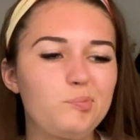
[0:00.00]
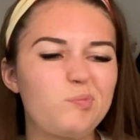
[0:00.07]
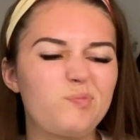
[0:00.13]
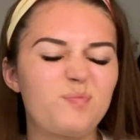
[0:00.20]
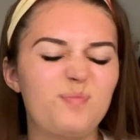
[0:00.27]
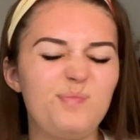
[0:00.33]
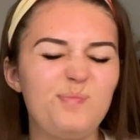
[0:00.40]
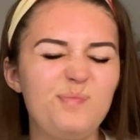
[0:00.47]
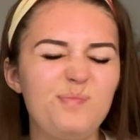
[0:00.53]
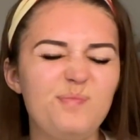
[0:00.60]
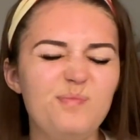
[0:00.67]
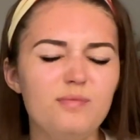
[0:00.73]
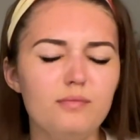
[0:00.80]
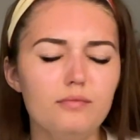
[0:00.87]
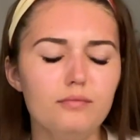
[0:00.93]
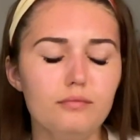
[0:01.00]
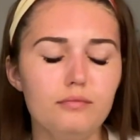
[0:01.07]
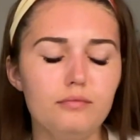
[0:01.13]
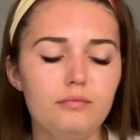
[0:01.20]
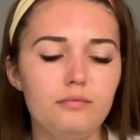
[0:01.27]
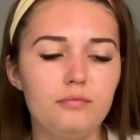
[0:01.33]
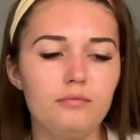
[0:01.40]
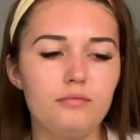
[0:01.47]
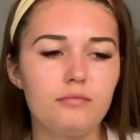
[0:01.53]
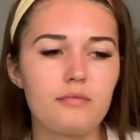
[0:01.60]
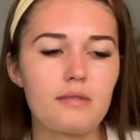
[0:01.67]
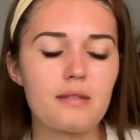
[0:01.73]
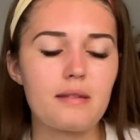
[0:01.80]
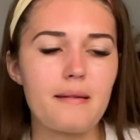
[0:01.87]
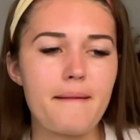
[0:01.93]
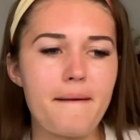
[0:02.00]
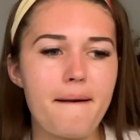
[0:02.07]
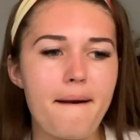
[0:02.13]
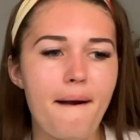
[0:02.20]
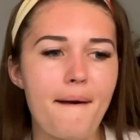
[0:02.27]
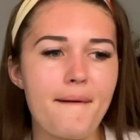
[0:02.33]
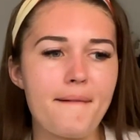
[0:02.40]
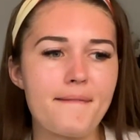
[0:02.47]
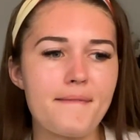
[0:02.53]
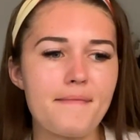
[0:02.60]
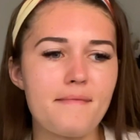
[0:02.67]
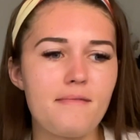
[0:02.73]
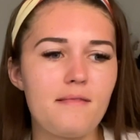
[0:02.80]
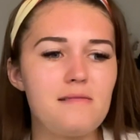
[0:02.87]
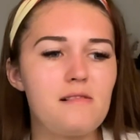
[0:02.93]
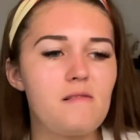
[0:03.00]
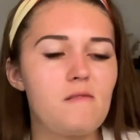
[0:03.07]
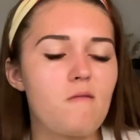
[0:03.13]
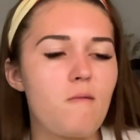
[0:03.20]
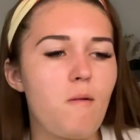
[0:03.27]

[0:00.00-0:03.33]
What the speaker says: (silence)